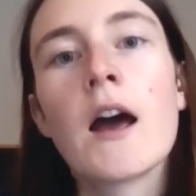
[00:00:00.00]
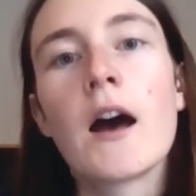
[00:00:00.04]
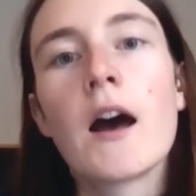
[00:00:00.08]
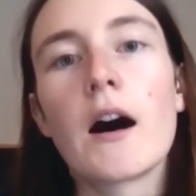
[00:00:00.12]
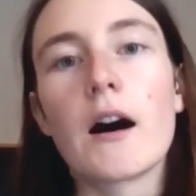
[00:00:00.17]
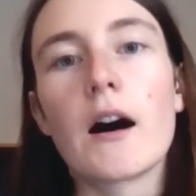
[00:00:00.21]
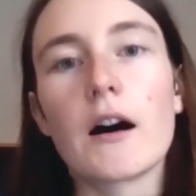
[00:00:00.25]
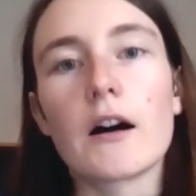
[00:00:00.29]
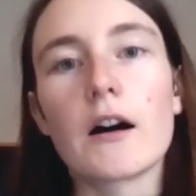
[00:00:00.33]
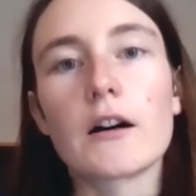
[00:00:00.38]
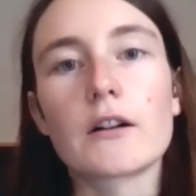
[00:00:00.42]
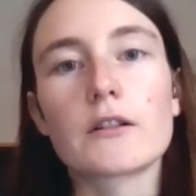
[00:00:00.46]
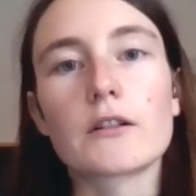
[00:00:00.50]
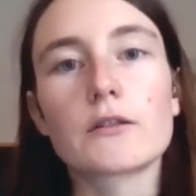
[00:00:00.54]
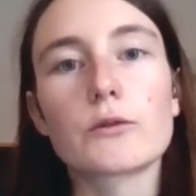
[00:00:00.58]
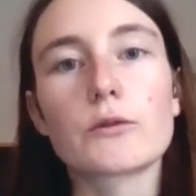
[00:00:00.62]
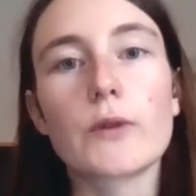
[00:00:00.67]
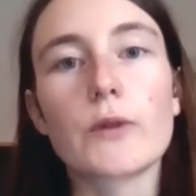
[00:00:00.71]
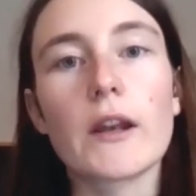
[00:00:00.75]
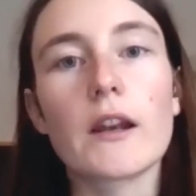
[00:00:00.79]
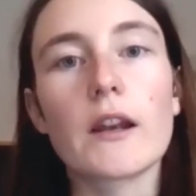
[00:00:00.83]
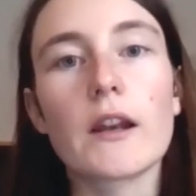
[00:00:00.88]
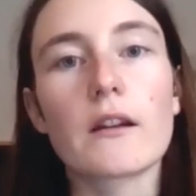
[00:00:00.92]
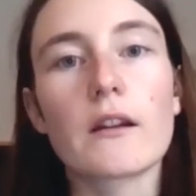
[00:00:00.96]
uh,
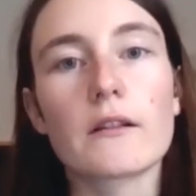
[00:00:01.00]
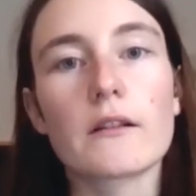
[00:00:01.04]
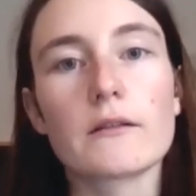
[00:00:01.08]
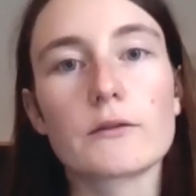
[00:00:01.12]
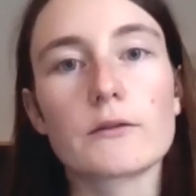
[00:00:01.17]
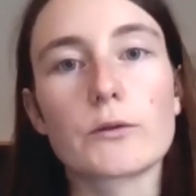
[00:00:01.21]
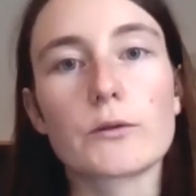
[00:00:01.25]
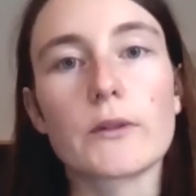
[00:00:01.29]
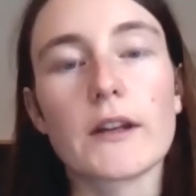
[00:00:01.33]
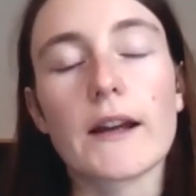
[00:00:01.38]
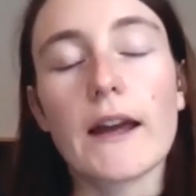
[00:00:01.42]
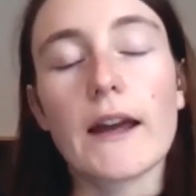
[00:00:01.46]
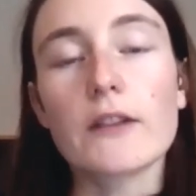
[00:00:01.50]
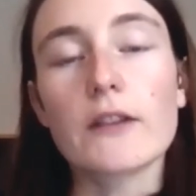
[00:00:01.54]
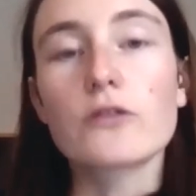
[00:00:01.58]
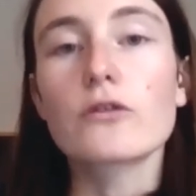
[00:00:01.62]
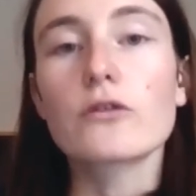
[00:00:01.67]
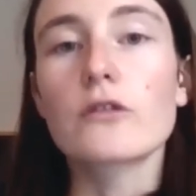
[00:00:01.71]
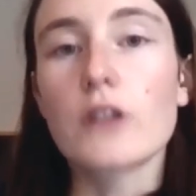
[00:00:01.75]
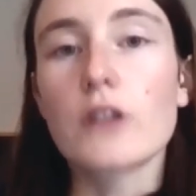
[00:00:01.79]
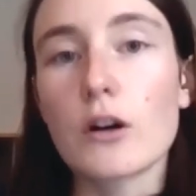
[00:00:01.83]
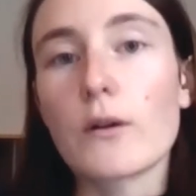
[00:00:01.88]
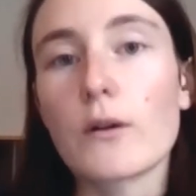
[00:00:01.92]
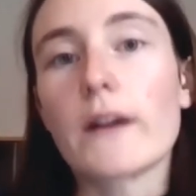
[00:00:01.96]
will will get to
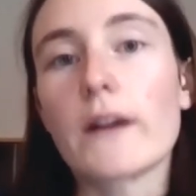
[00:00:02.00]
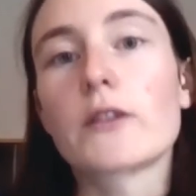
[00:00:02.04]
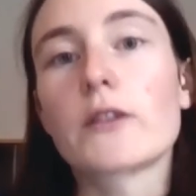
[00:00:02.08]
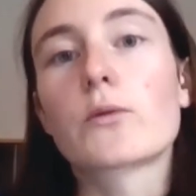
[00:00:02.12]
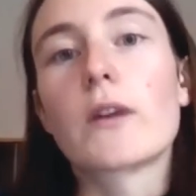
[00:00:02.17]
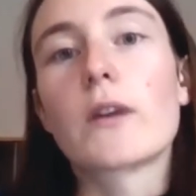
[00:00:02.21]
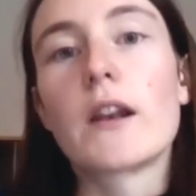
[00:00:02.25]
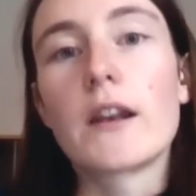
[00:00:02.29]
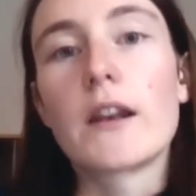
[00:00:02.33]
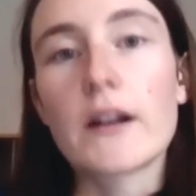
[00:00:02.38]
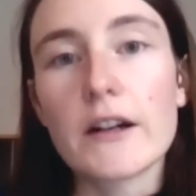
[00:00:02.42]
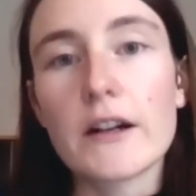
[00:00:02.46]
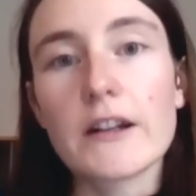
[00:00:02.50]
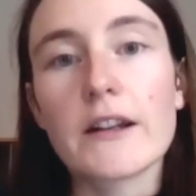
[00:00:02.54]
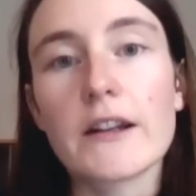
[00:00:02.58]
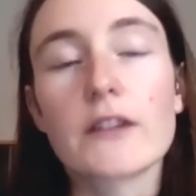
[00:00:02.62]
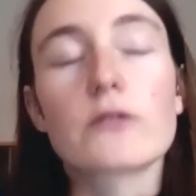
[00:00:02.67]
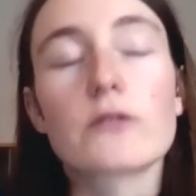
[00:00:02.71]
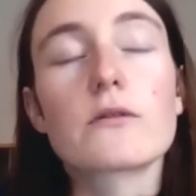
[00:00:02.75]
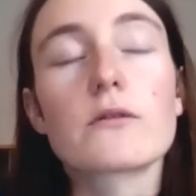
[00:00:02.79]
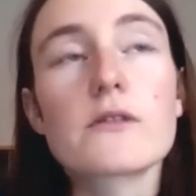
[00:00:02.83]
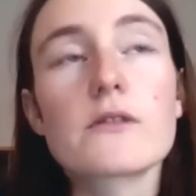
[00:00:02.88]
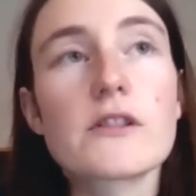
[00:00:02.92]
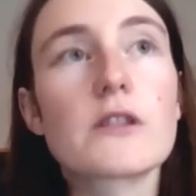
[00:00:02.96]
know and will learn
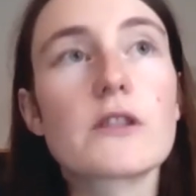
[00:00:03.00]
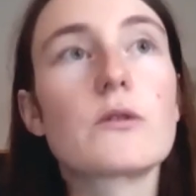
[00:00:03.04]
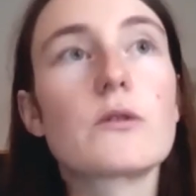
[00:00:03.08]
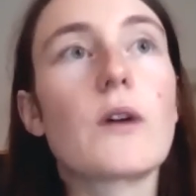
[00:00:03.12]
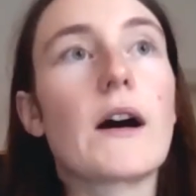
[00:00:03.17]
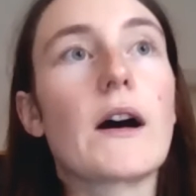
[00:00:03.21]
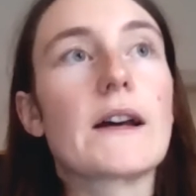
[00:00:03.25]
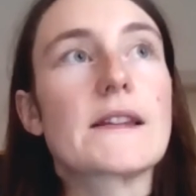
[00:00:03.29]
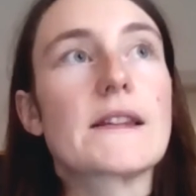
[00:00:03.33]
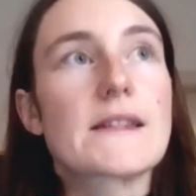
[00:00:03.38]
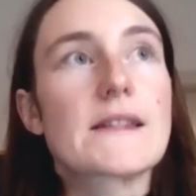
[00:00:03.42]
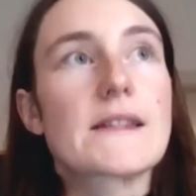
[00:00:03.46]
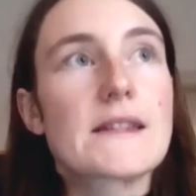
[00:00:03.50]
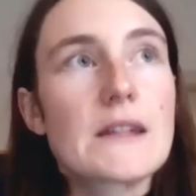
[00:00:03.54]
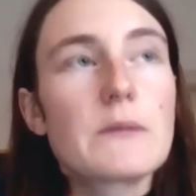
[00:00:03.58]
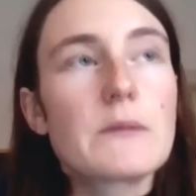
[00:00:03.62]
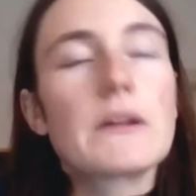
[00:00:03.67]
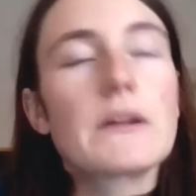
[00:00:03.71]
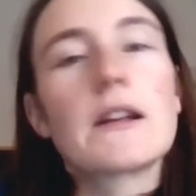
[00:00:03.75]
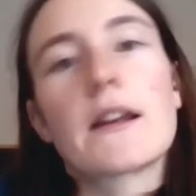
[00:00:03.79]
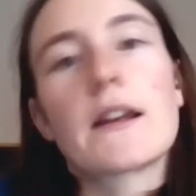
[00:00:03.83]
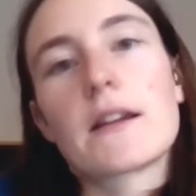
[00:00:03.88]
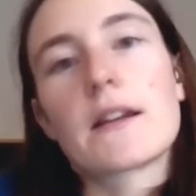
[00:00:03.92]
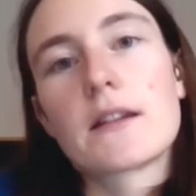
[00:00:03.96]
and also
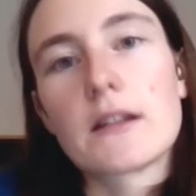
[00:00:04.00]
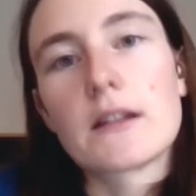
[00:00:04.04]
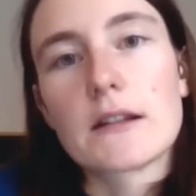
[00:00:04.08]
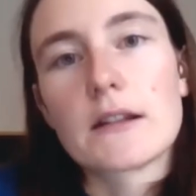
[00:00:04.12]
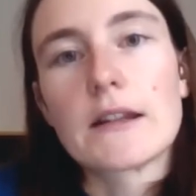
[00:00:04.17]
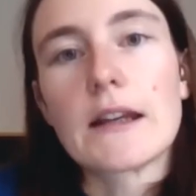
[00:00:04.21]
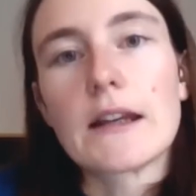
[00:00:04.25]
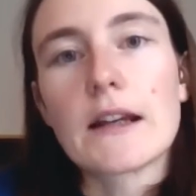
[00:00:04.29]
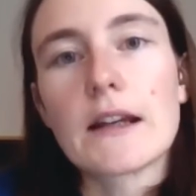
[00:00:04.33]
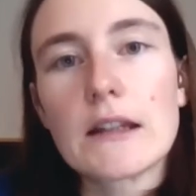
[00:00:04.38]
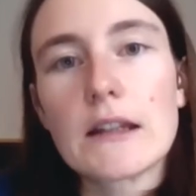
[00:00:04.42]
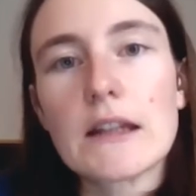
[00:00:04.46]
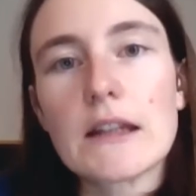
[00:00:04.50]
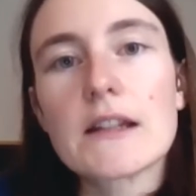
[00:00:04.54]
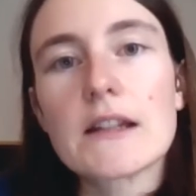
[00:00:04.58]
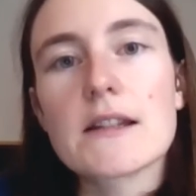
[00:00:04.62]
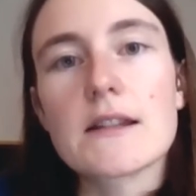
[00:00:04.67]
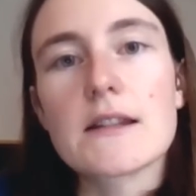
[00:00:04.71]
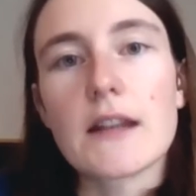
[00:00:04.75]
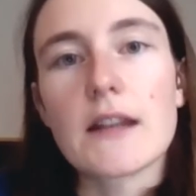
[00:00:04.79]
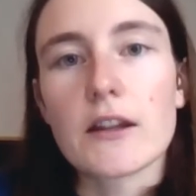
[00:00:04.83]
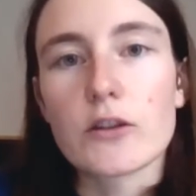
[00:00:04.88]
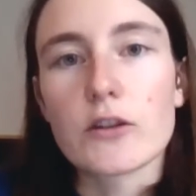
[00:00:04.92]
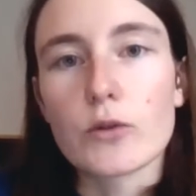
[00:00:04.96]
assimilate the
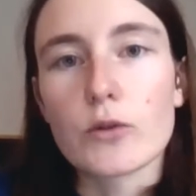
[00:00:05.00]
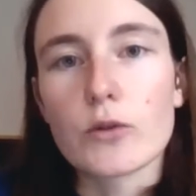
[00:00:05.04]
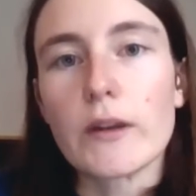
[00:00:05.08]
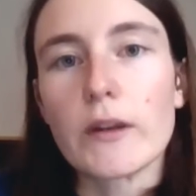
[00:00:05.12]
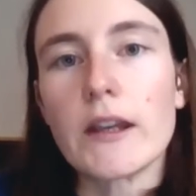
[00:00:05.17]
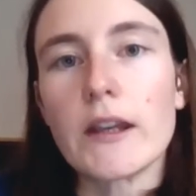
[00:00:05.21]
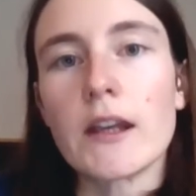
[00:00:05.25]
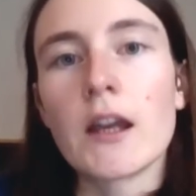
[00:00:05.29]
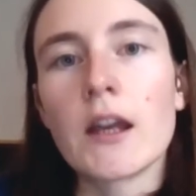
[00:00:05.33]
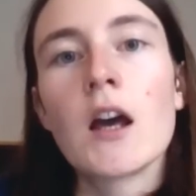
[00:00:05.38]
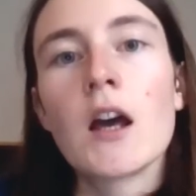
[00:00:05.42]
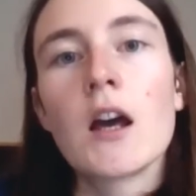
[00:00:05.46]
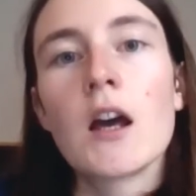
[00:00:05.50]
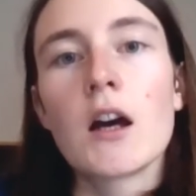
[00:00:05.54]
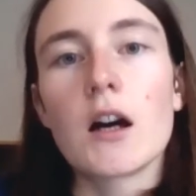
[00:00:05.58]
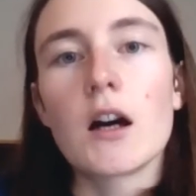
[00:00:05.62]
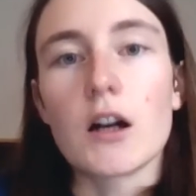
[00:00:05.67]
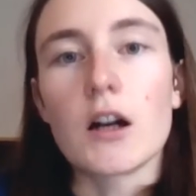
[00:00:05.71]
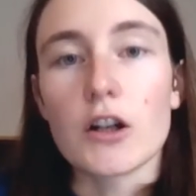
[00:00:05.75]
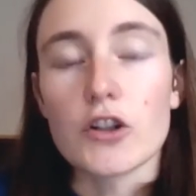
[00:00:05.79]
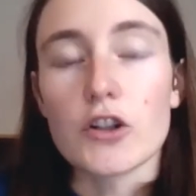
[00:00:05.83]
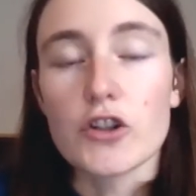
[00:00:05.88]
techniques that we uh,